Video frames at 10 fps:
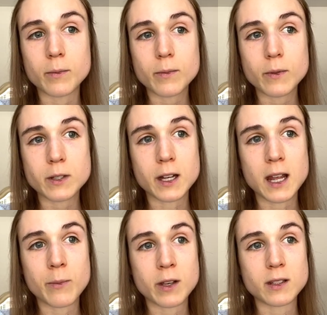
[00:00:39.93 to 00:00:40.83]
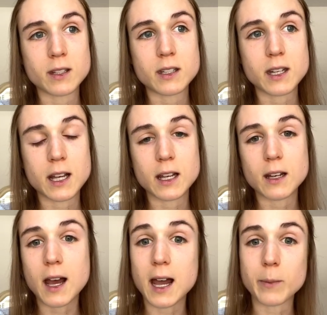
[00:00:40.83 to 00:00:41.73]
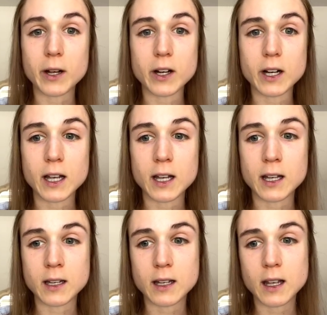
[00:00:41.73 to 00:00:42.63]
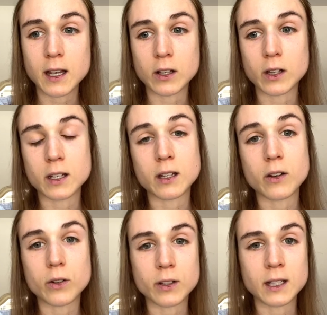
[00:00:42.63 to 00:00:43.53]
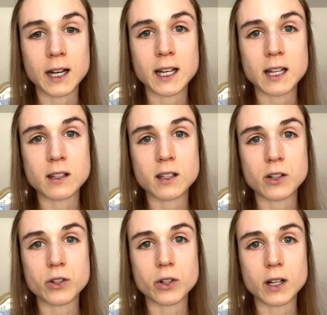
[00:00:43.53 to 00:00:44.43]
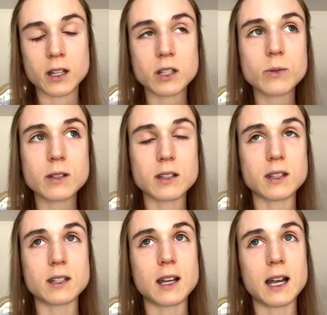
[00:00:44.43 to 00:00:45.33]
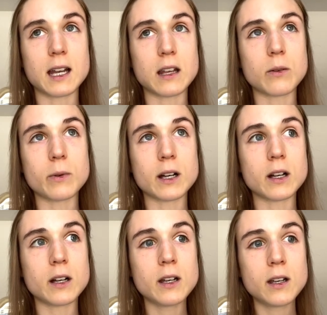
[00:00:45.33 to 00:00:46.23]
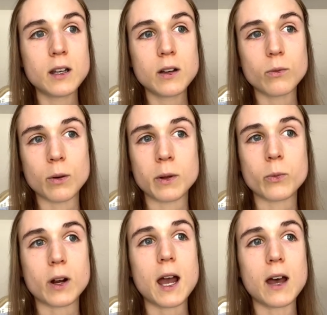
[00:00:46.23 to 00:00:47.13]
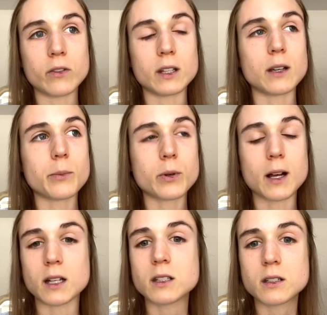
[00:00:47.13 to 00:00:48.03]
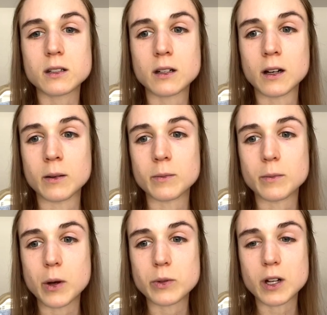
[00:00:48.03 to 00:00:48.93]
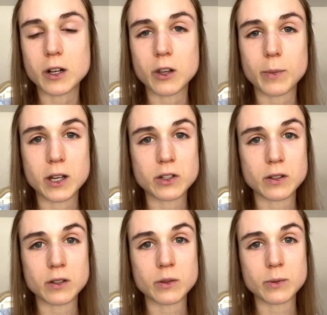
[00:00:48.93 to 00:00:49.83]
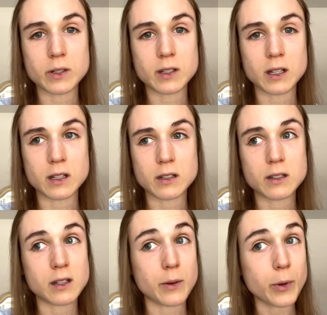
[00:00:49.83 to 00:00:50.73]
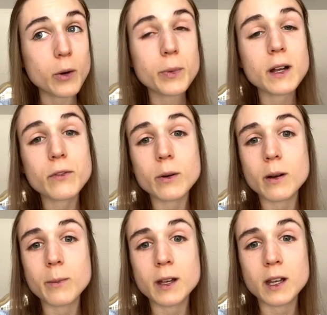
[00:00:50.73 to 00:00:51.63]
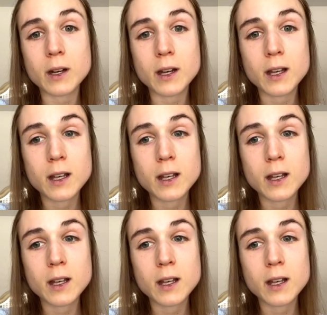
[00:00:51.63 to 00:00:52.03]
is on Emma's estate, Highbury, in England in the early 19th century, and this was a society where women were heavily oppressed. Most occupations were seen as inappropriate for women.